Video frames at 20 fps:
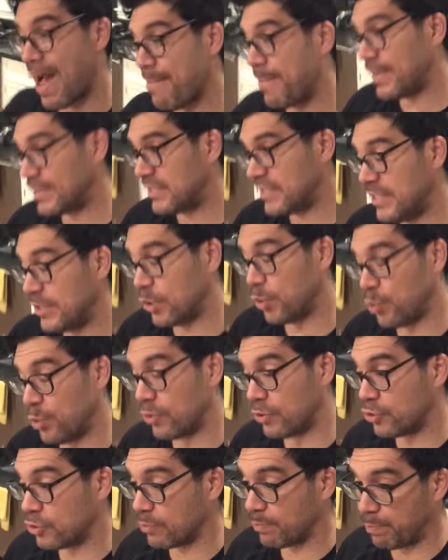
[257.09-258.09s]
I'm not saying the
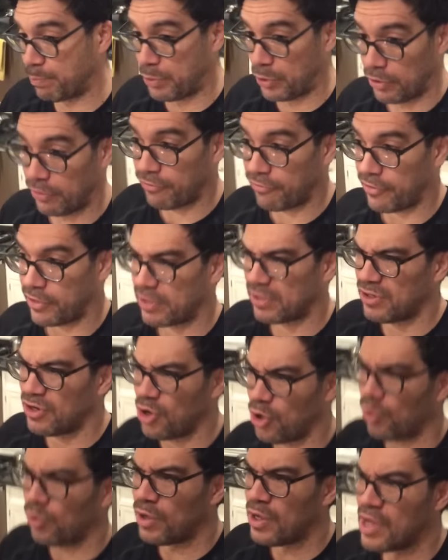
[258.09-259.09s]
world's perfect,
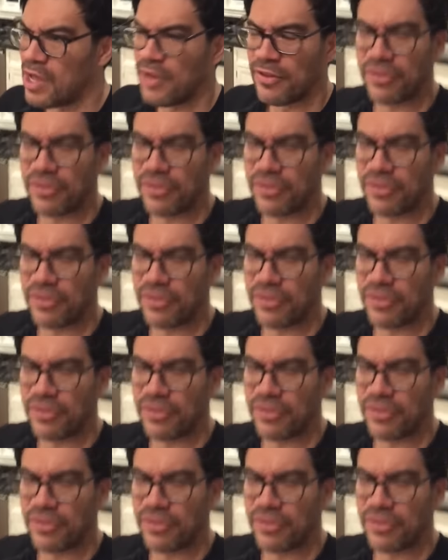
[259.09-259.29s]
no.